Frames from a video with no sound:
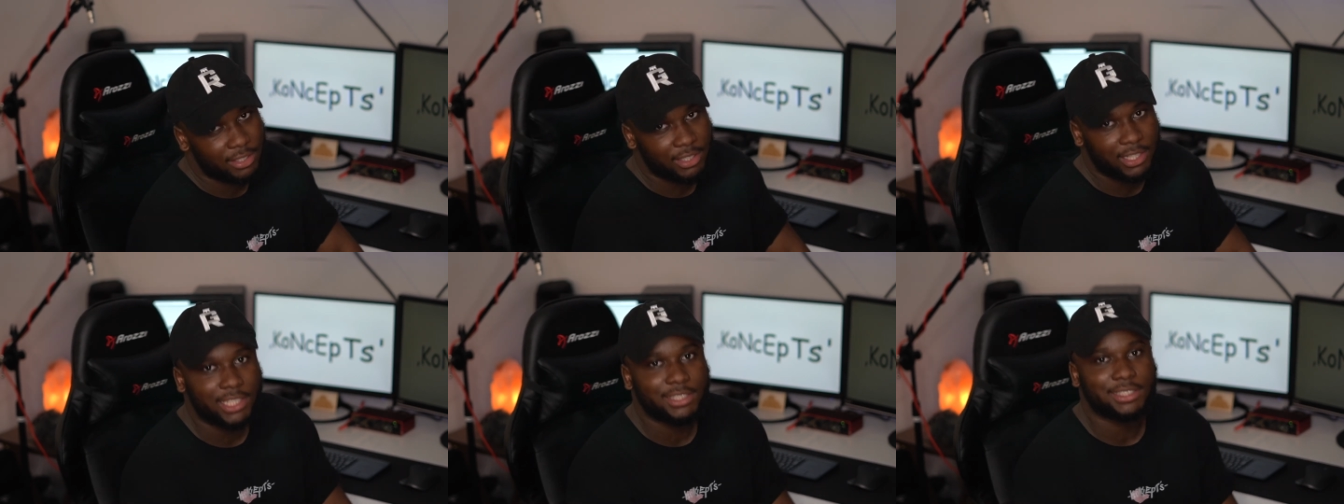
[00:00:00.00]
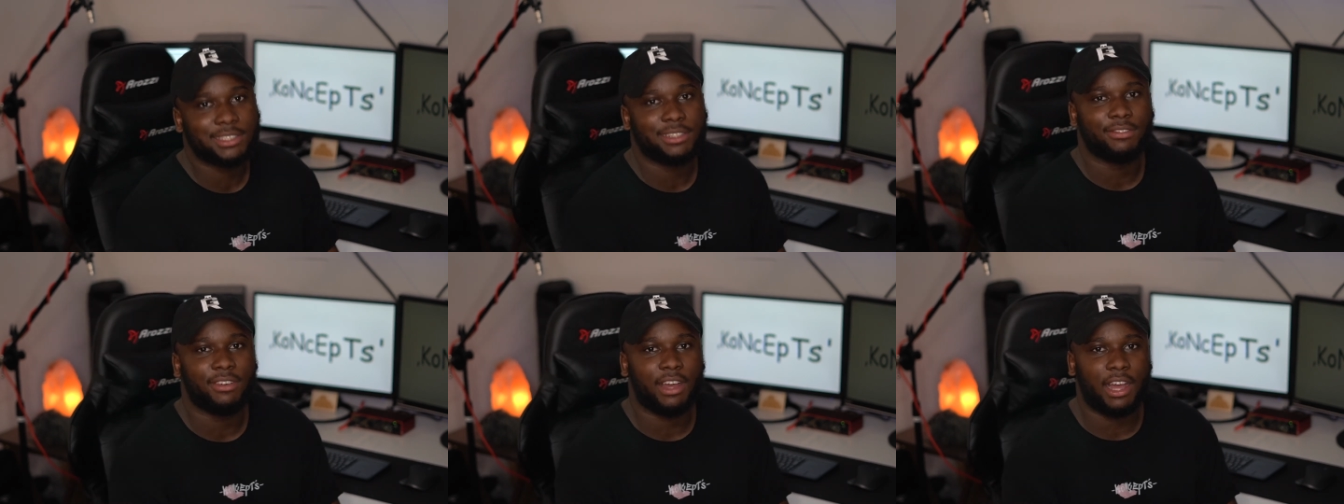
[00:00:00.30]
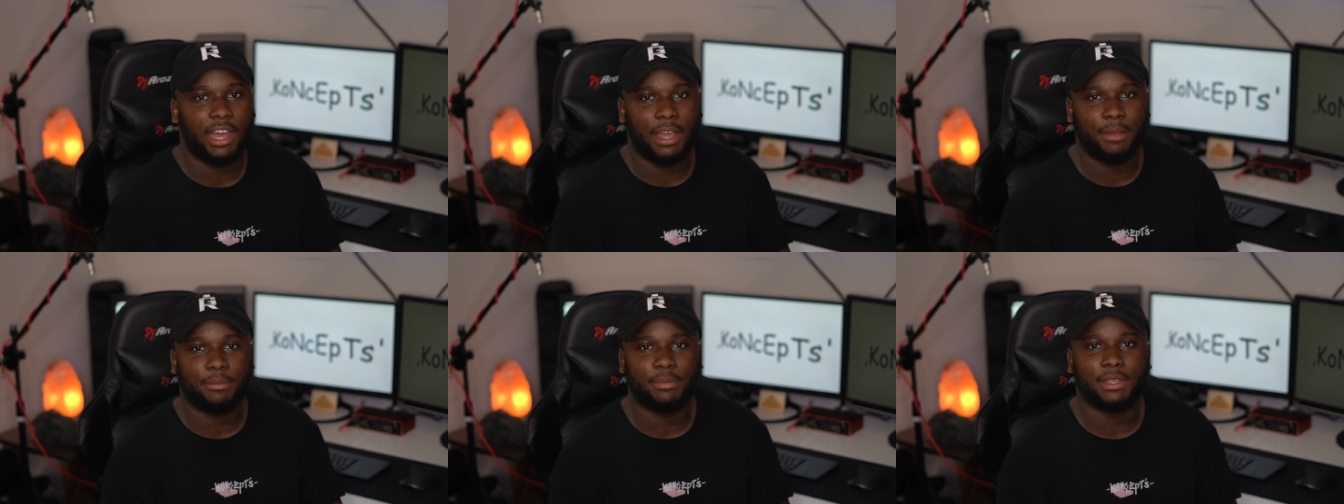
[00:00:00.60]
That's the
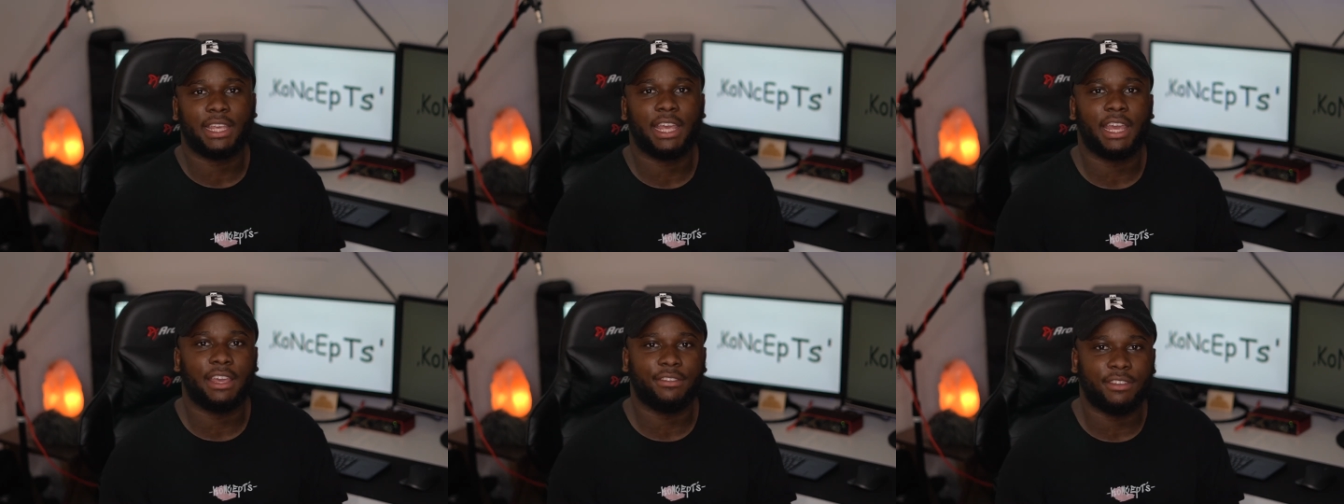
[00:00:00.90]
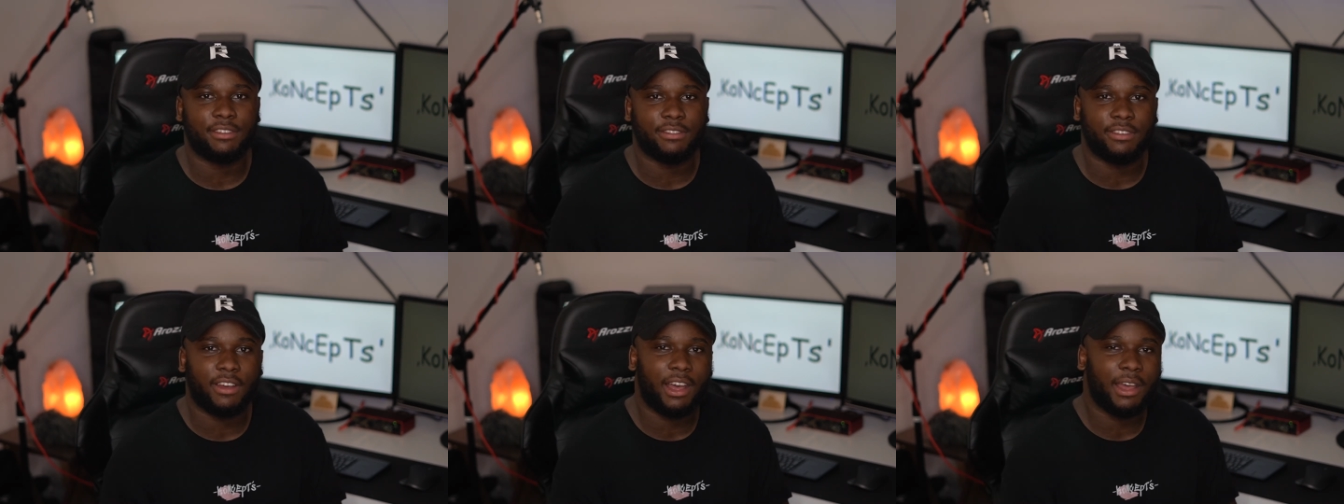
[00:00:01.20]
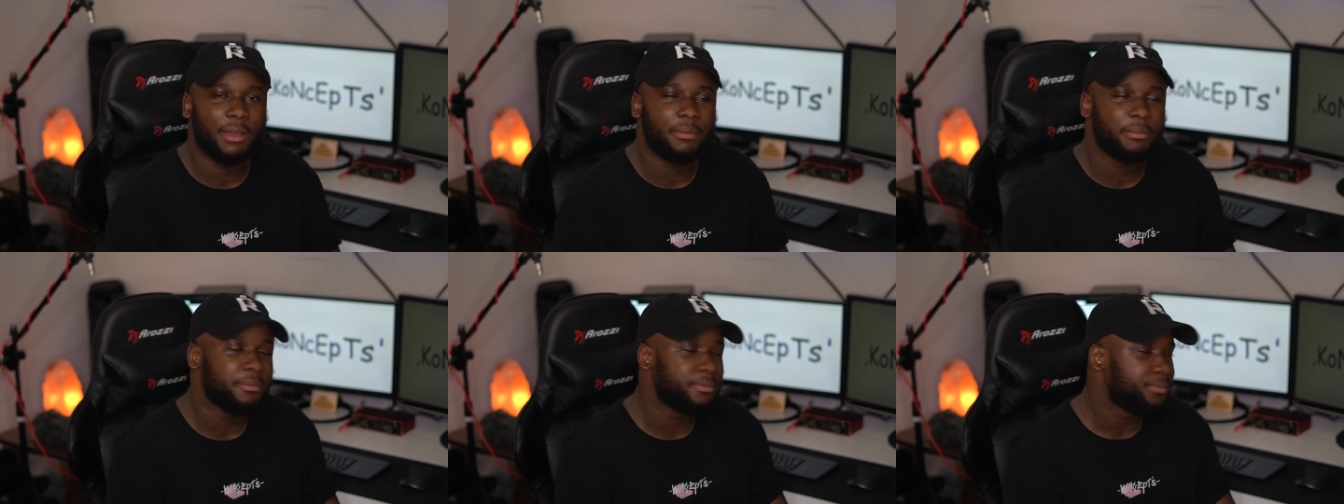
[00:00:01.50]
vibe, KV
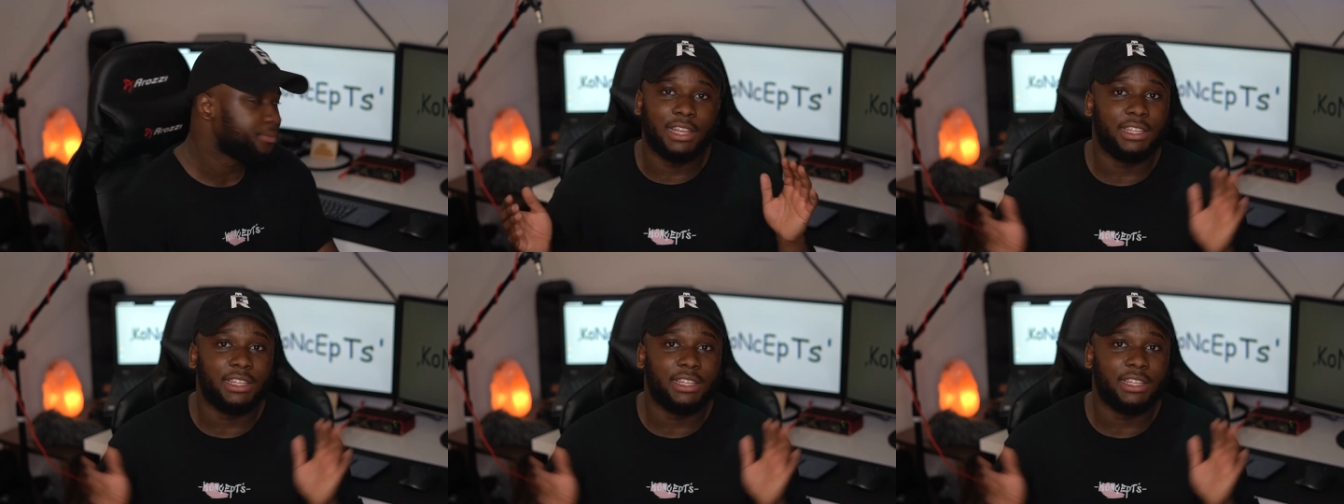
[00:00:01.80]
vibe.